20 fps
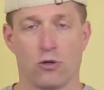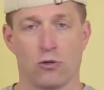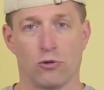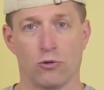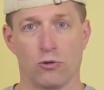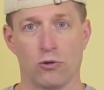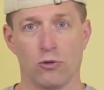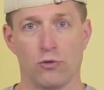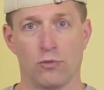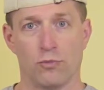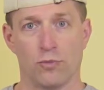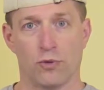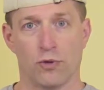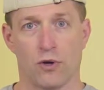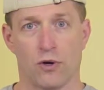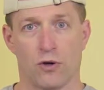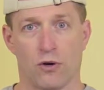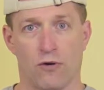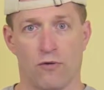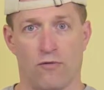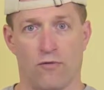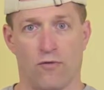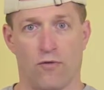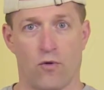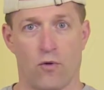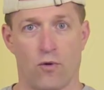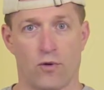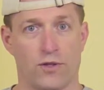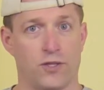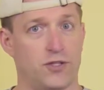loupe
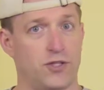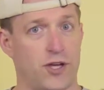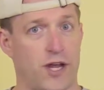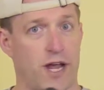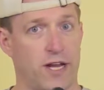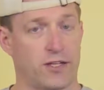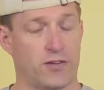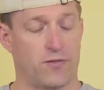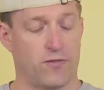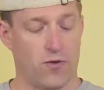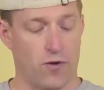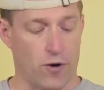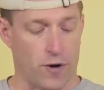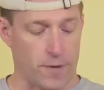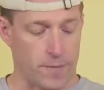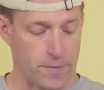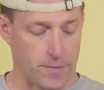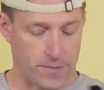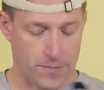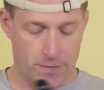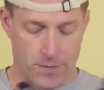for the GH4.